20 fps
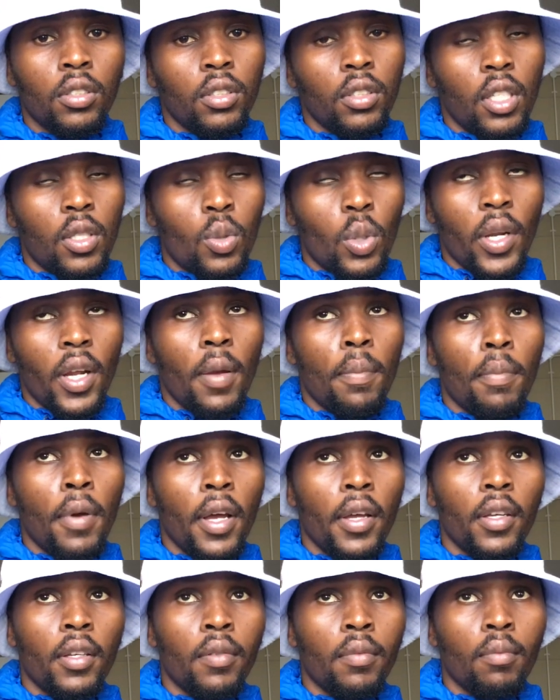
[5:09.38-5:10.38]
That's what I
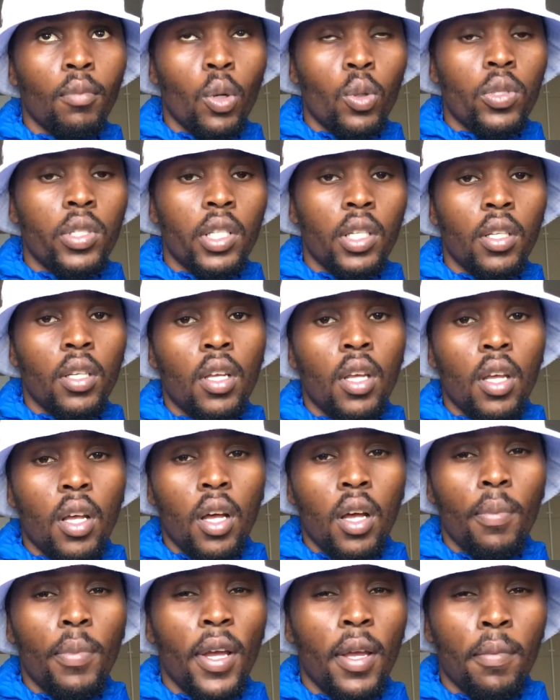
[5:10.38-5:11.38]
buy mostly.
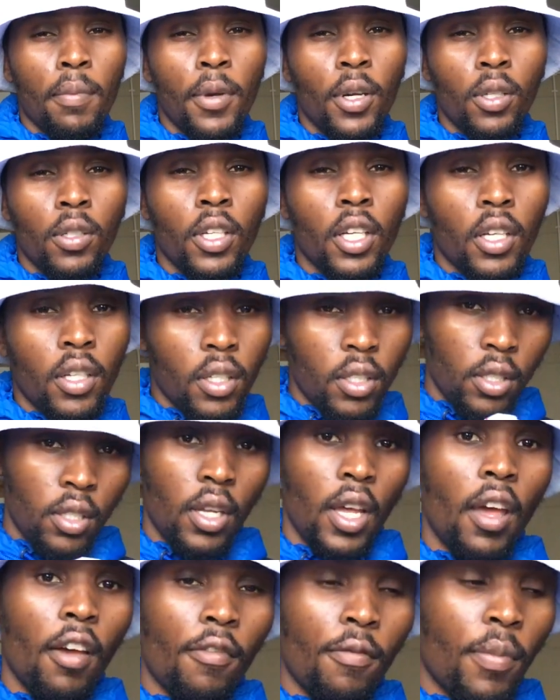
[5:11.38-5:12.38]
I buy milk,
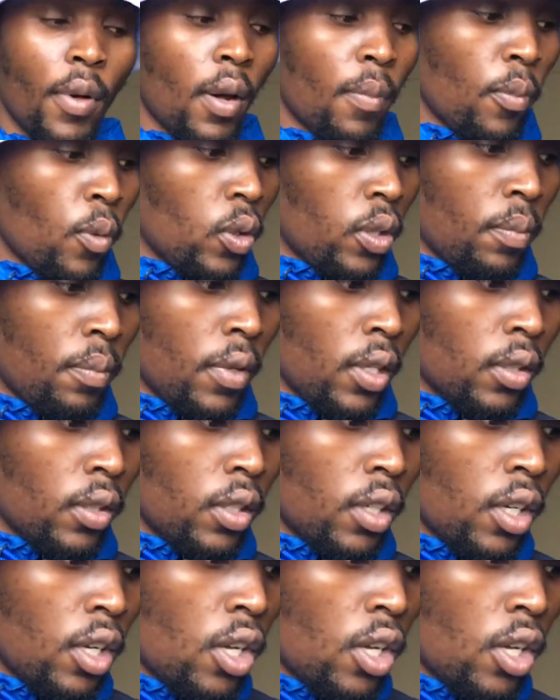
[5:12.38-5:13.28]
have pap with milk,